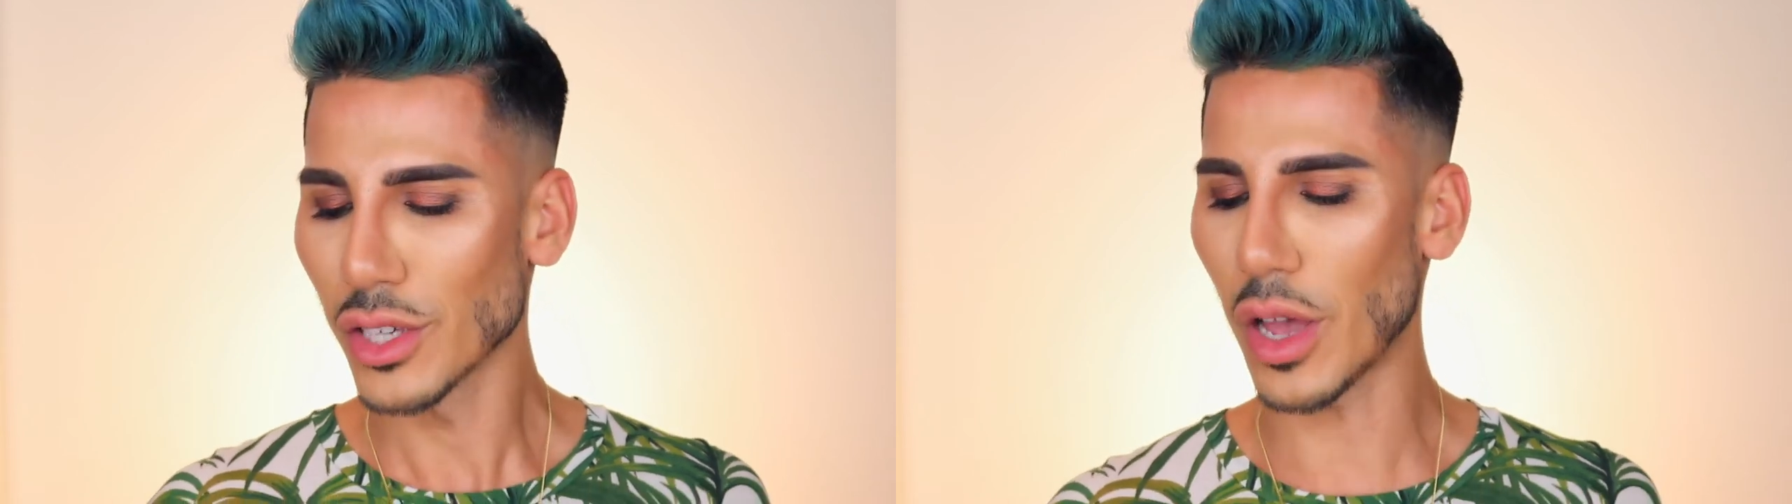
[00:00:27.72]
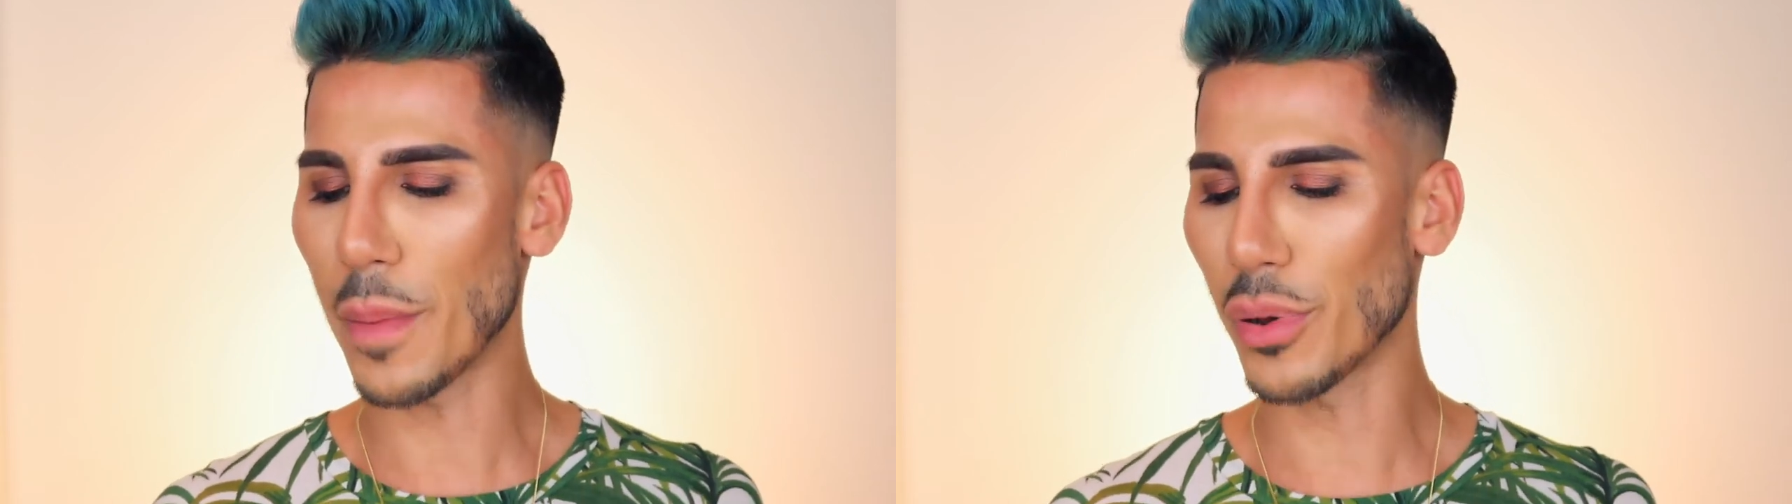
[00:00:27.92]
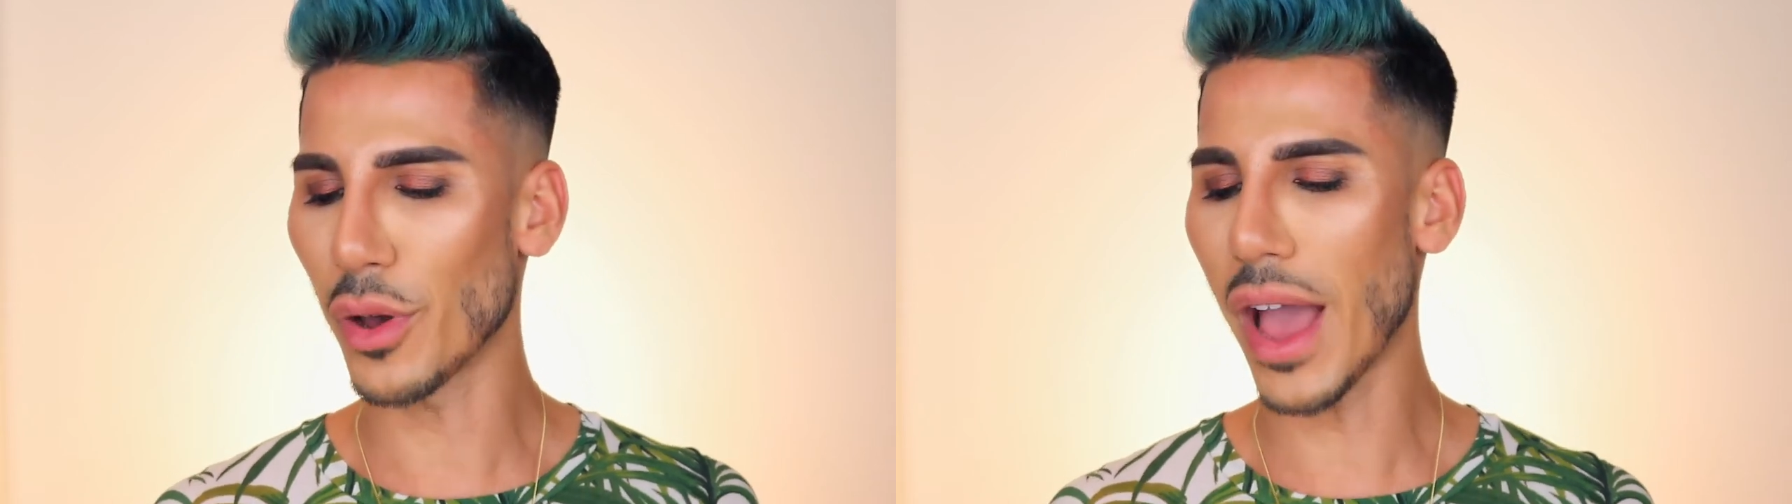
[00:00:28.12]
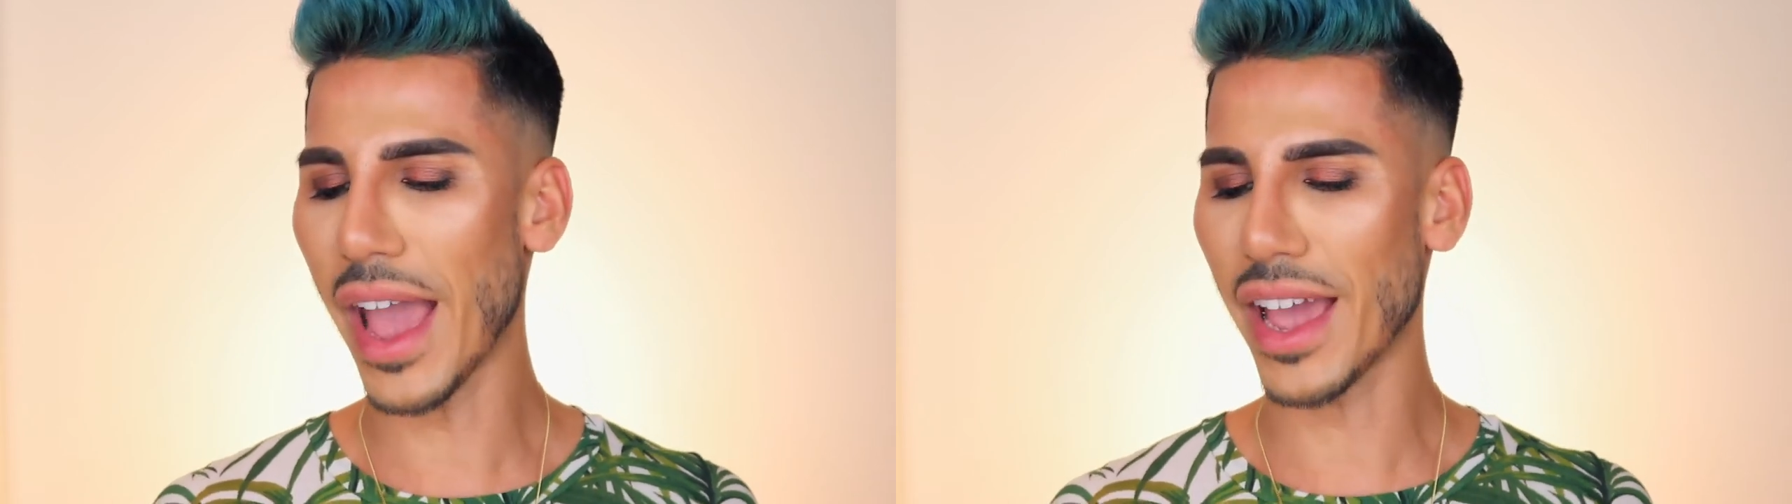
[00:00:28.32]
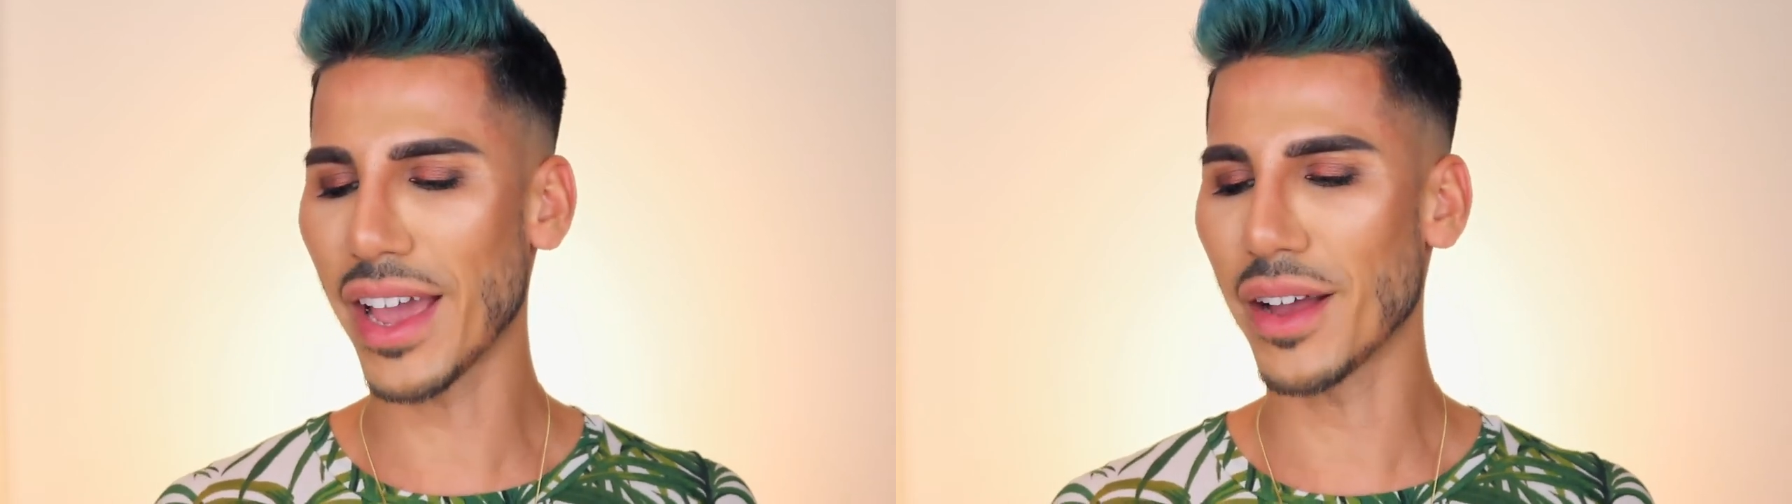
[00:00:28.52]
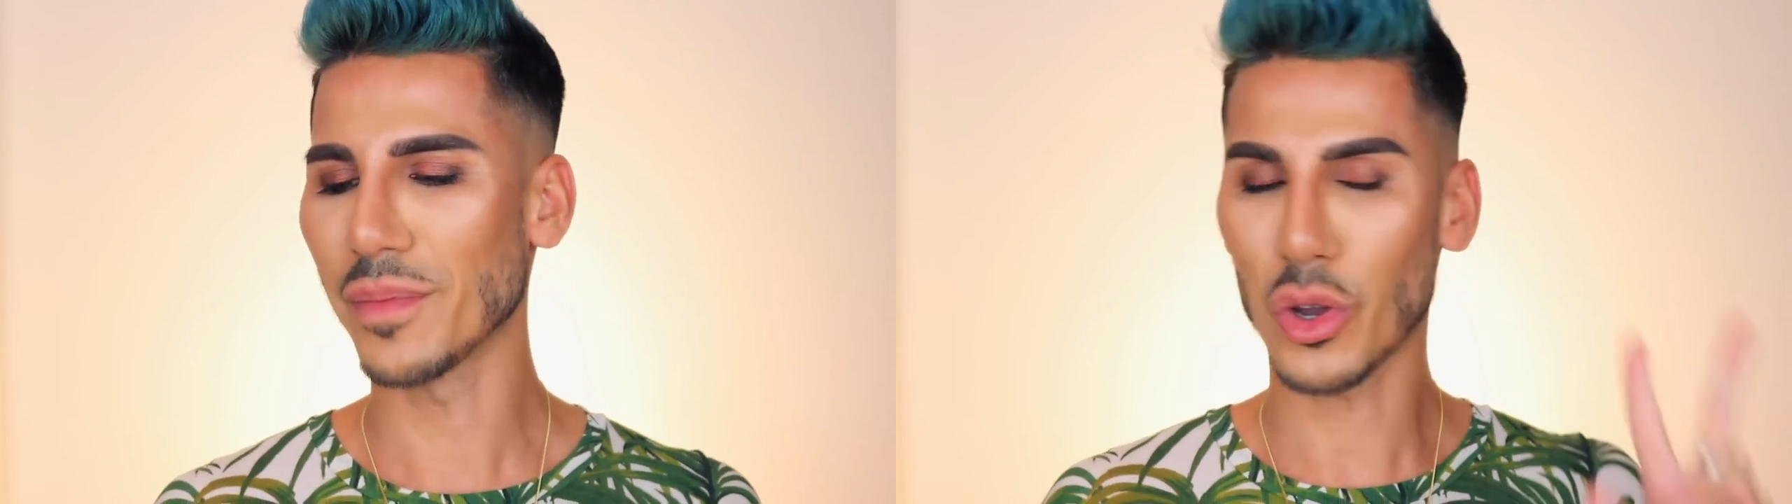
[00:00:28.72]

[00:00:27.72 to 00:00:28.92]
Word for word: So I put a